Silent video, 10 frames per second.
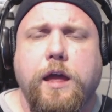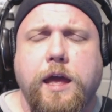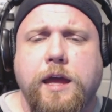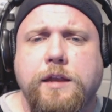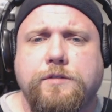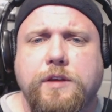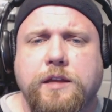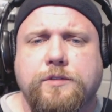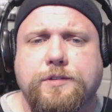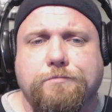And
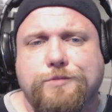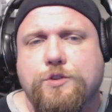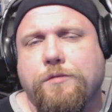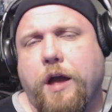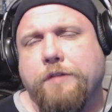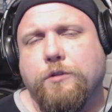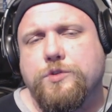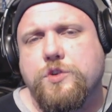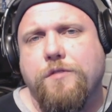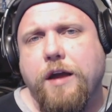it's survival,
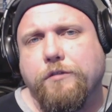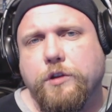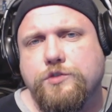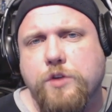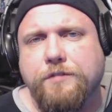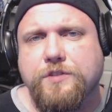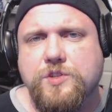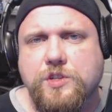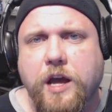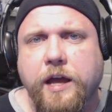survival Adrift
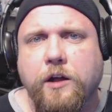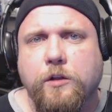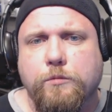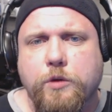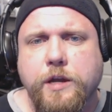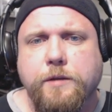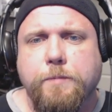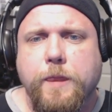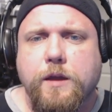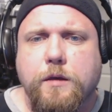style, right?
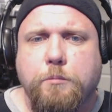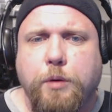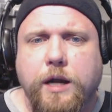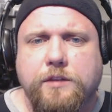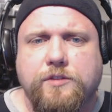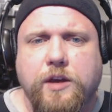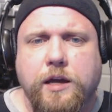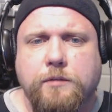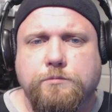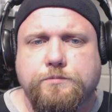But
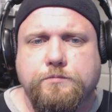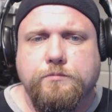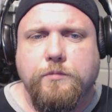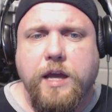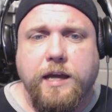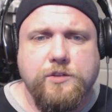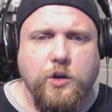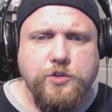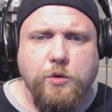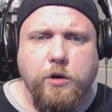um, yeah, it's
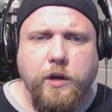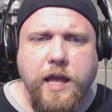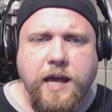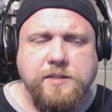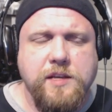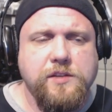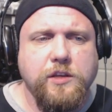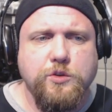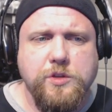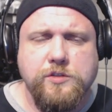also early access.
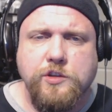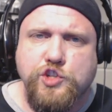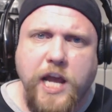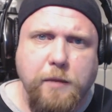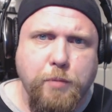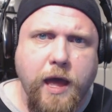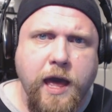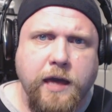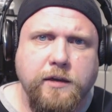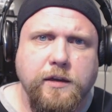It uses a
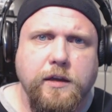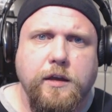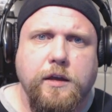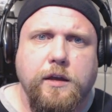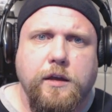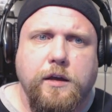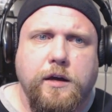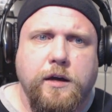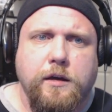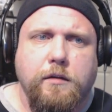jetpack.
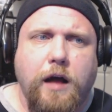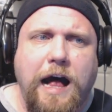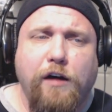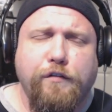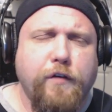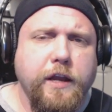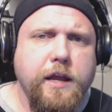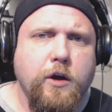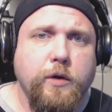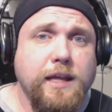Uh, I'll find
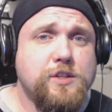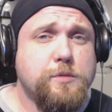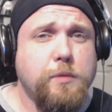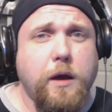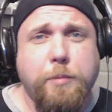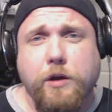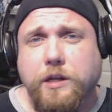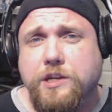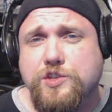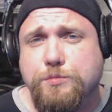out. It's
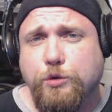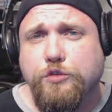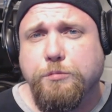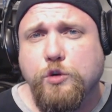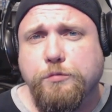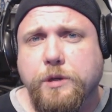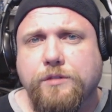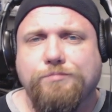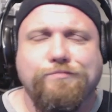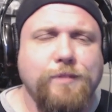apparently it's smooth movement.